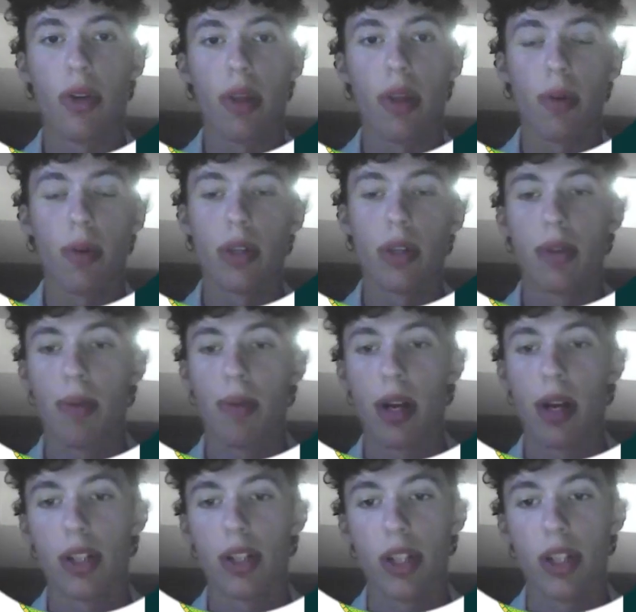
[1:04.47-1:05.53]
in their modes of
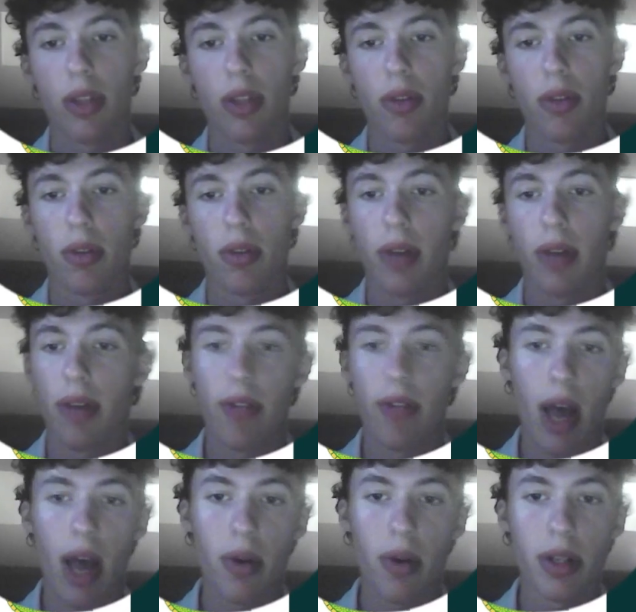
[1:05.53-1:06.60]
reproduction through like
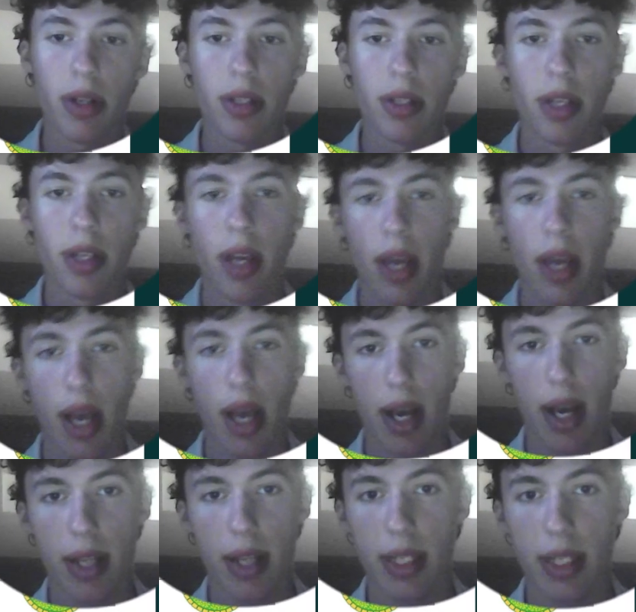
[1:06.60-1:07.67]
flowers,
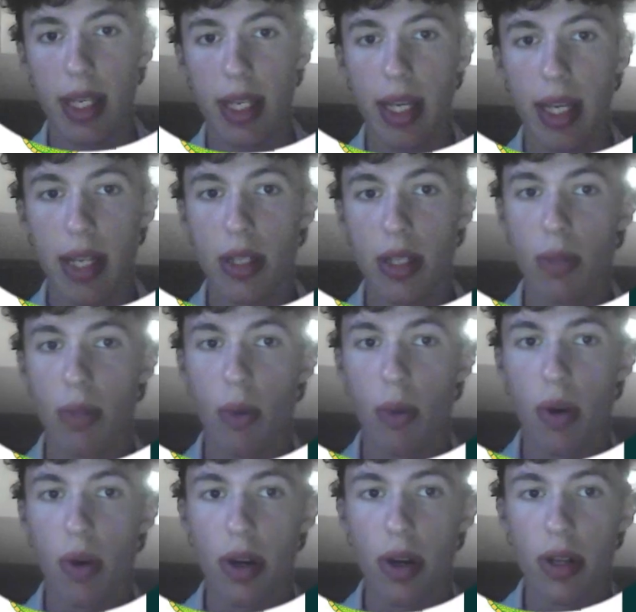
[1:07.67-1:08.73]
seeds,
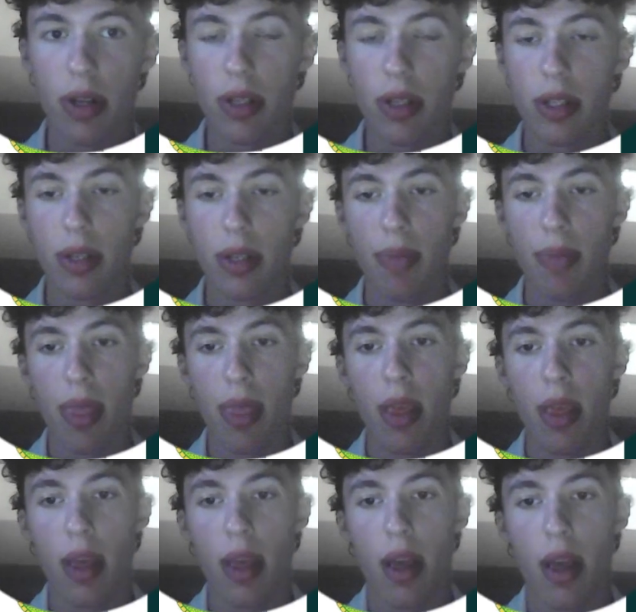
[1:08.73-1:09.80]
spores.
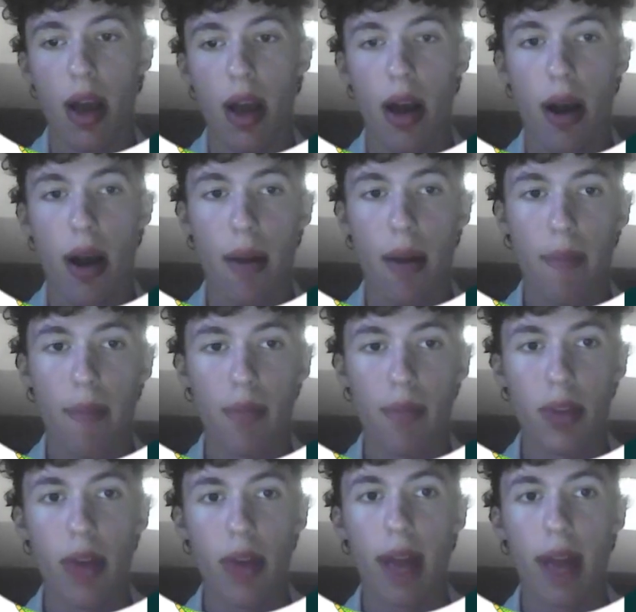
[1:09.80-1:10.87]

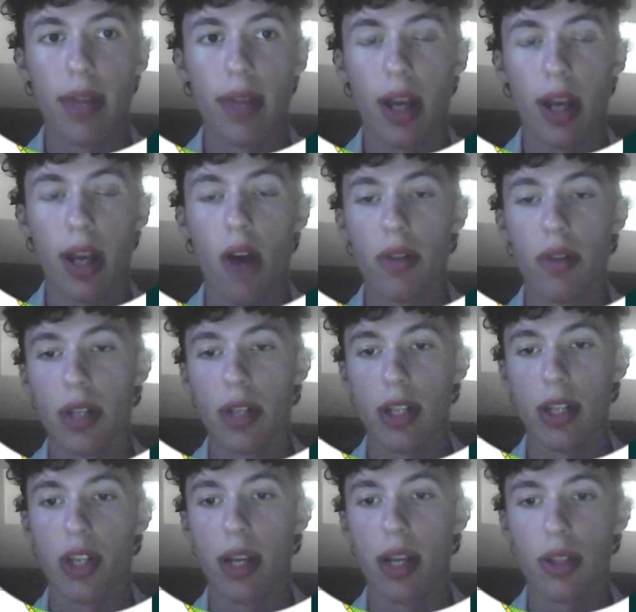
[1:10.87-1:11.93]
So that like obviously
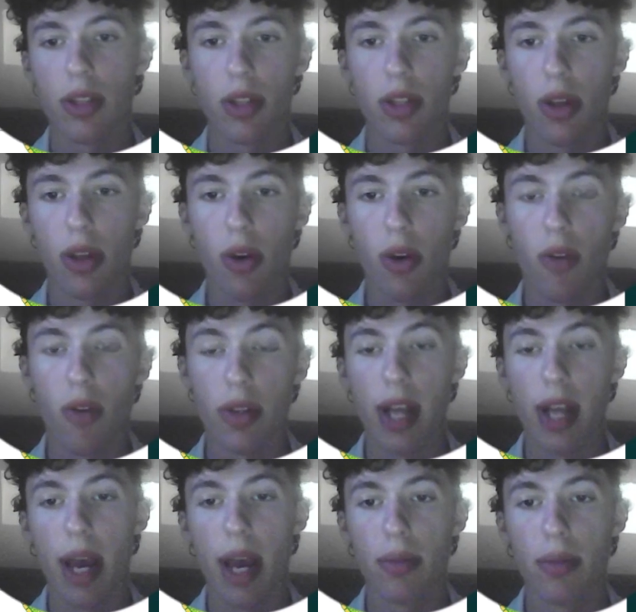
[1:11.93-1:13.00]
has changed over
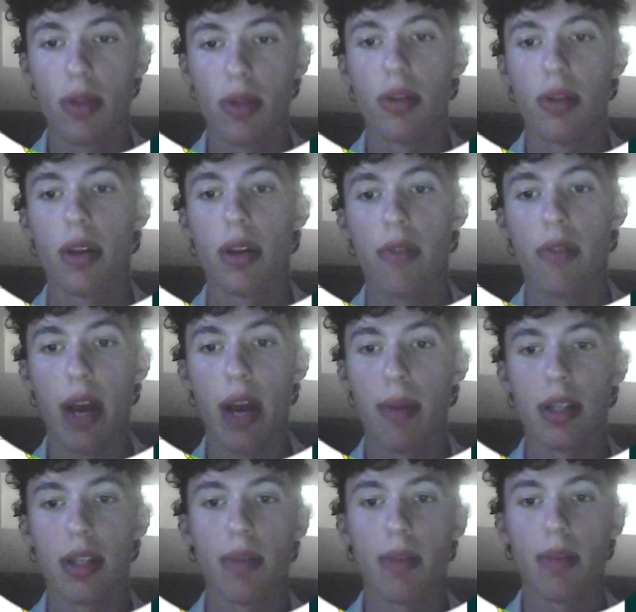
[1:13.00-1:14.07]
time due to the
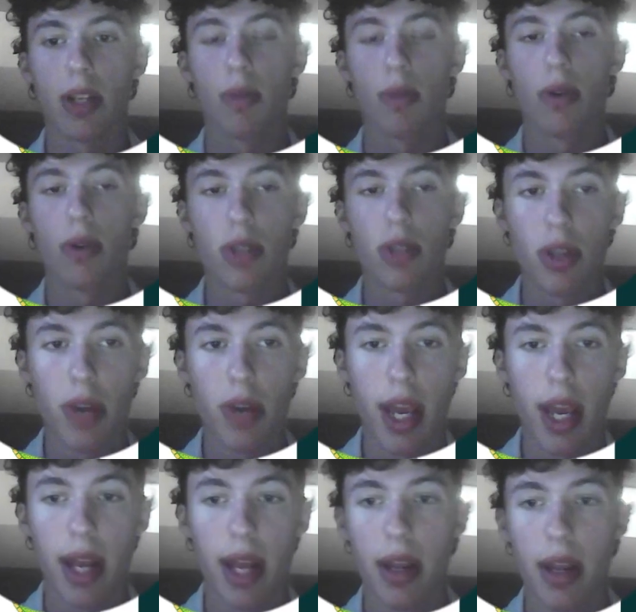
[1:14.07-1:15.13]
environments they've been exposed to
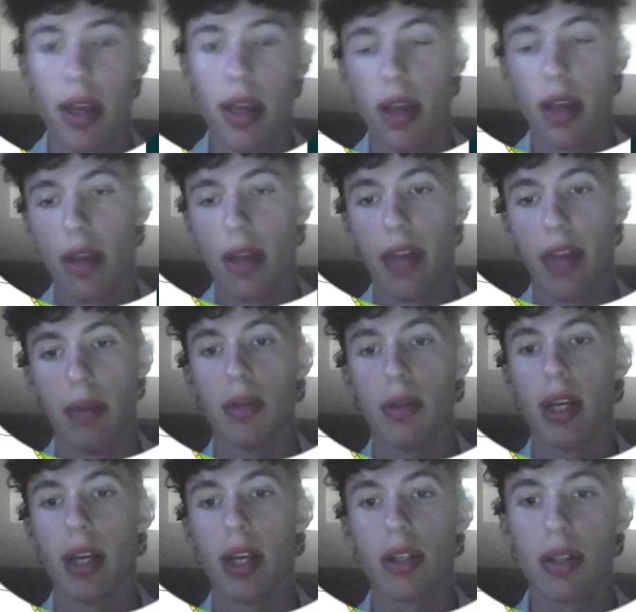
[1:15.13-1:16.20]
and like
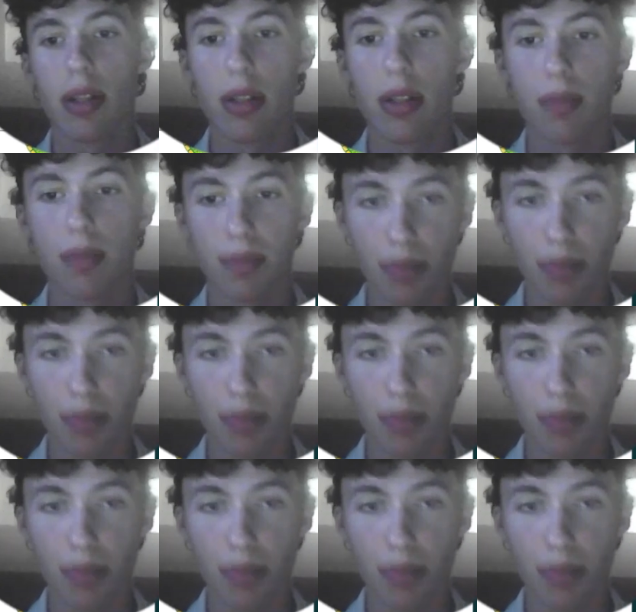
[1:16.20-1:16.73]
mutations.